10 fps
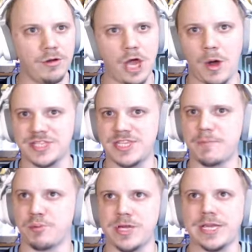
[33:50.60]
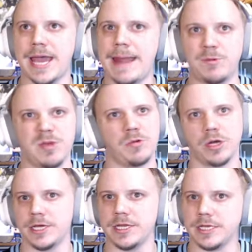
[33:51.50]
don't know. I said pre-game that we
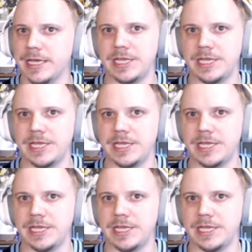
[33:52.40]
weren't going to get